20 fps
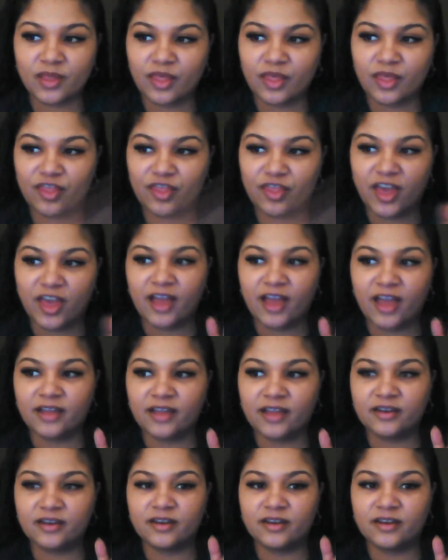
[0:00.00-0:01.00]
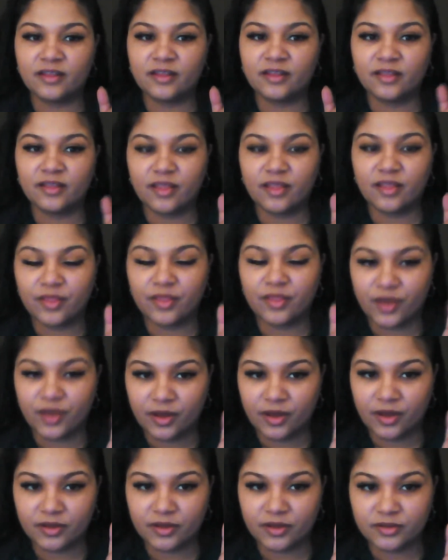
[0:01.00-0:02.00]
than
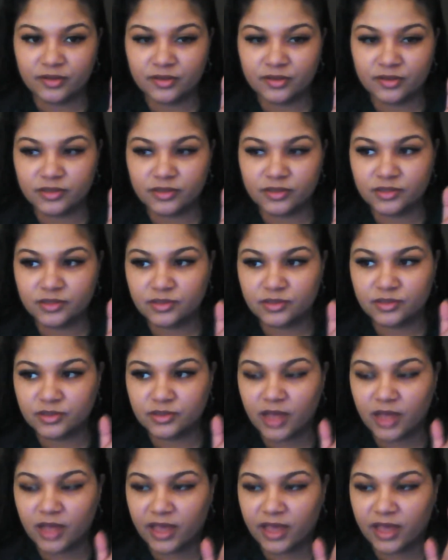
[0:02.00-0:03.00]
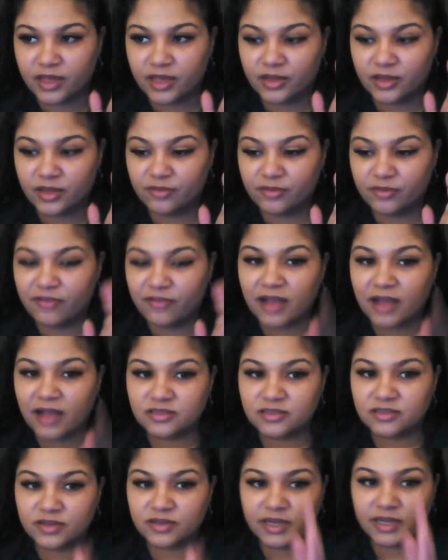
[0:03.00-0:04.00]
the like
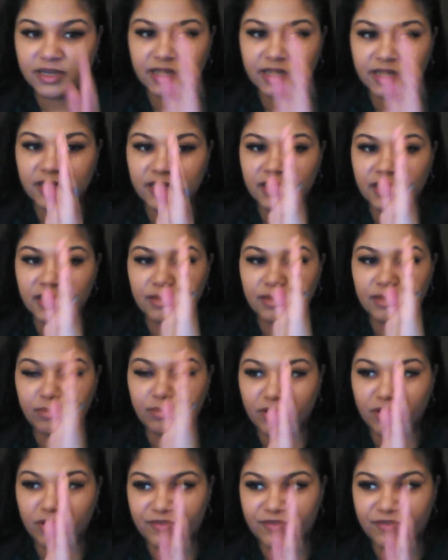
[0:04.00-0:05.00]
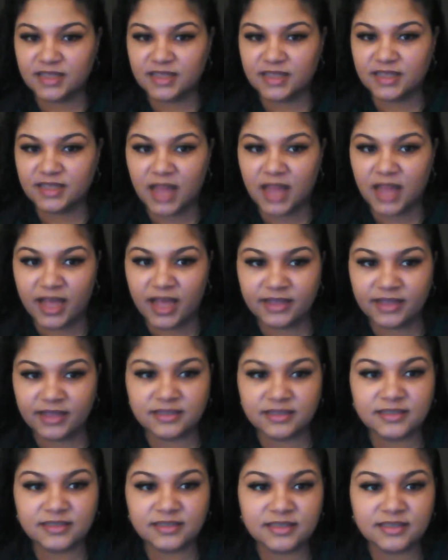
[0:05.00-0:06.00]
factory perfect lined
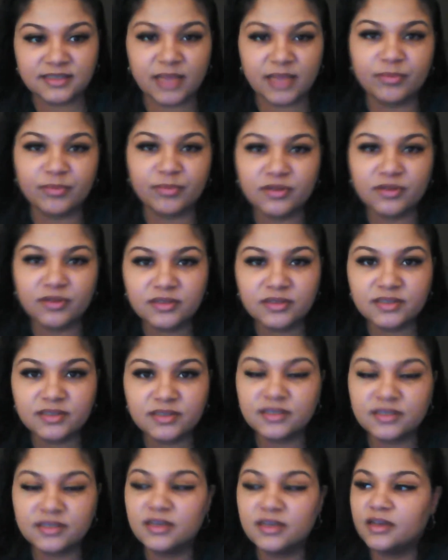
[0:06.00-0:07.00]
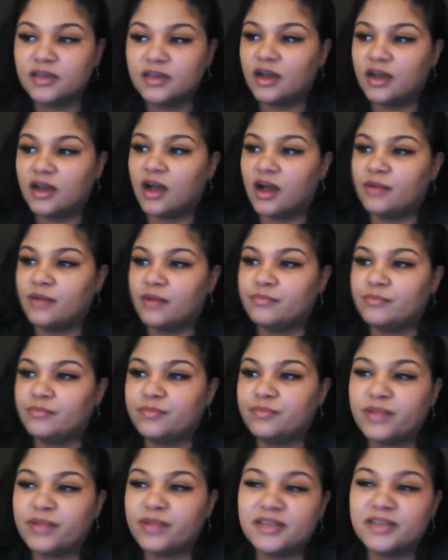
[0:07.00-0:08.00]
staples.
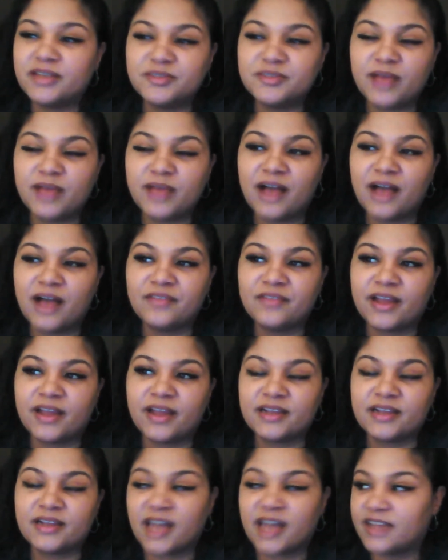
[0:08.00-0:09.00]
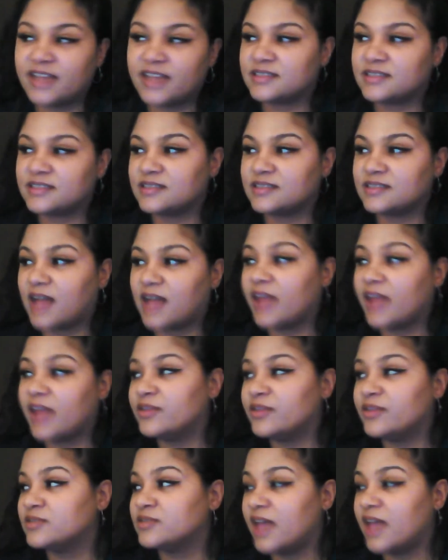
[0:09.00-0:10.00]
Plus you have like a nice, I
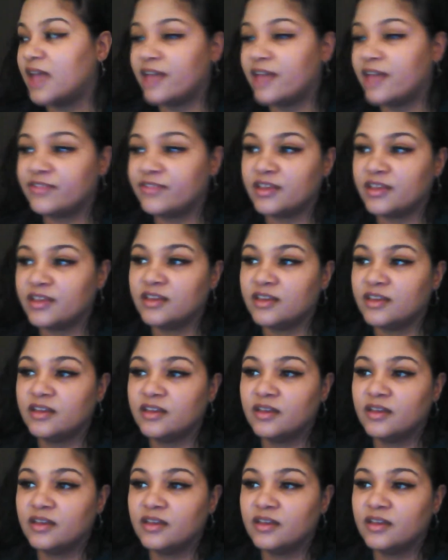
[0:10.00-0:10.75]
use heavy